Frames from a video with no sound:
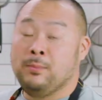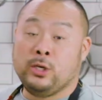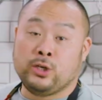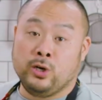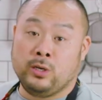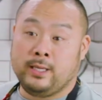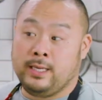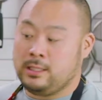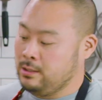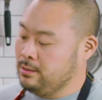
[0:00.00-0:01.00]
I'm gonna cook
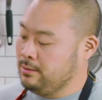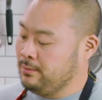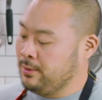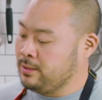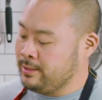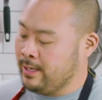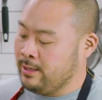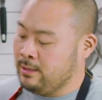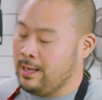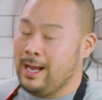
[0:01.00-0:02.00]
this
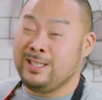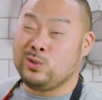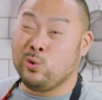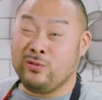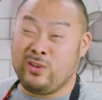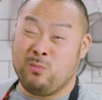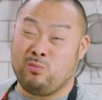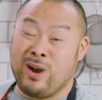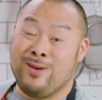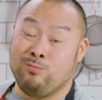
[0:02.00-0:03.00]
till I sort of get
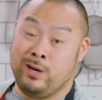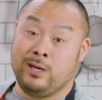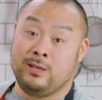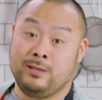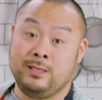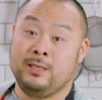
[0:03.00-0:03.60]
brown butter,